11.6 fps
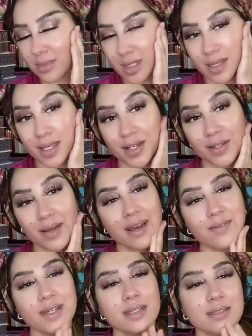there you have
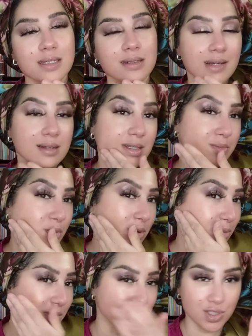it. A little more
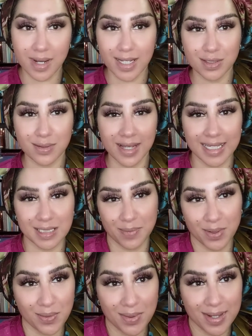moisturizer. It has been
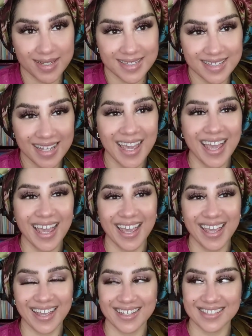on,
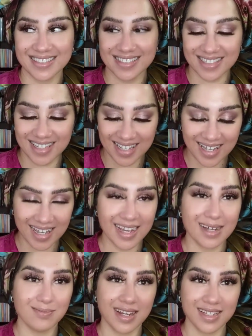and
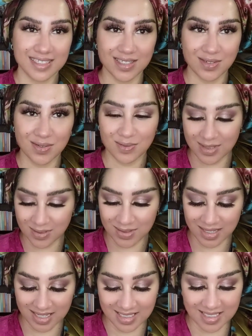I'm ready to do the
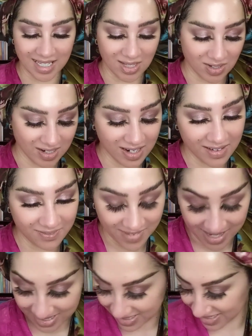concealer
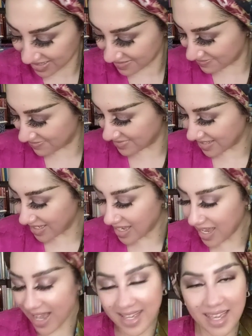finally.
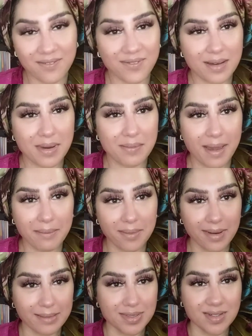I can't find my baby
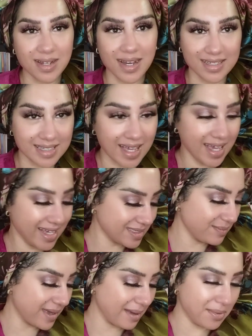wipes, you guys. I had some
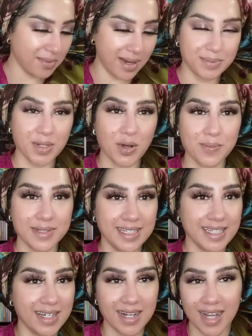baby wipes open in
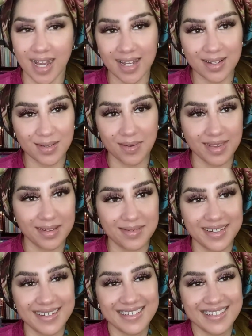here. I don't know where they went.